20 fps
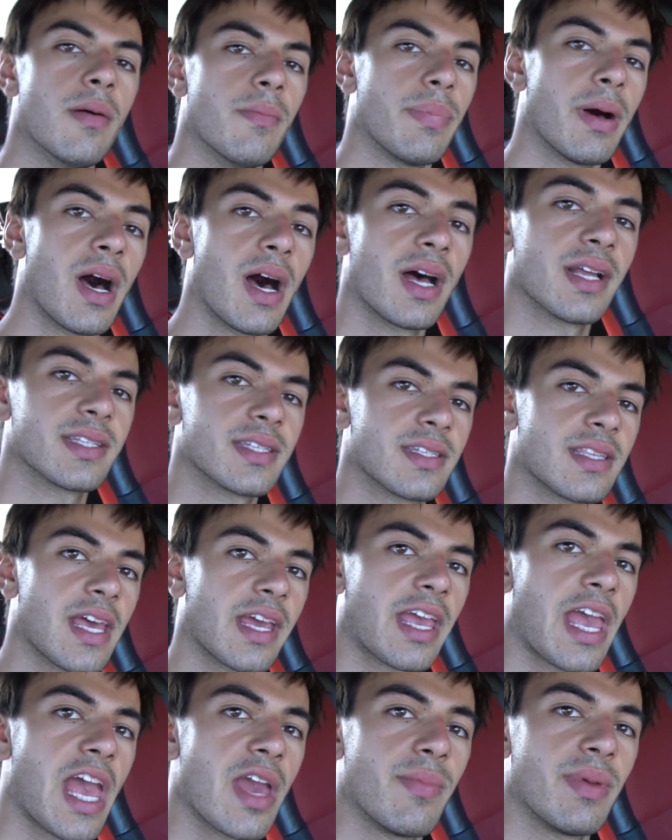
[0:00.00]
parts that
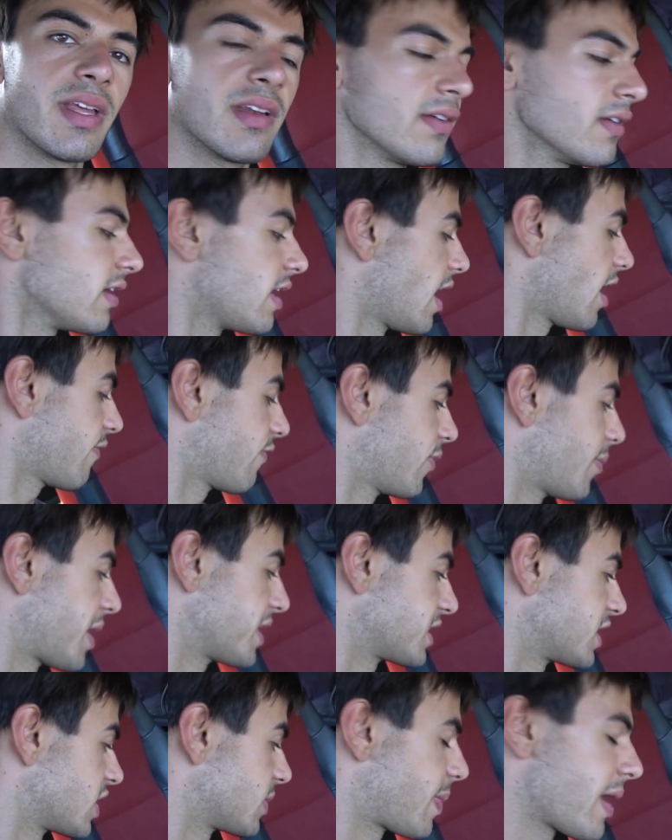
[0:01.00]
came in for my
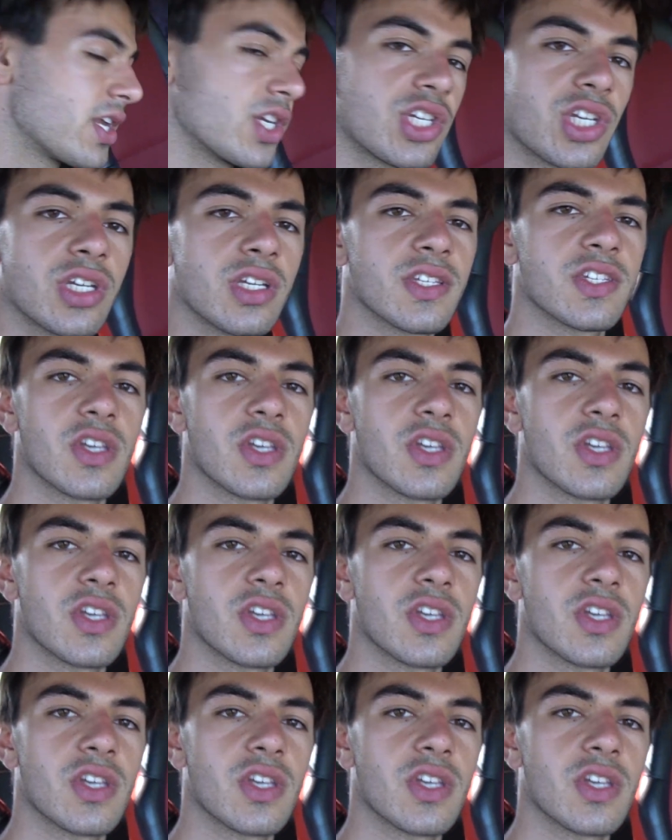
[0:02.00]
suspension,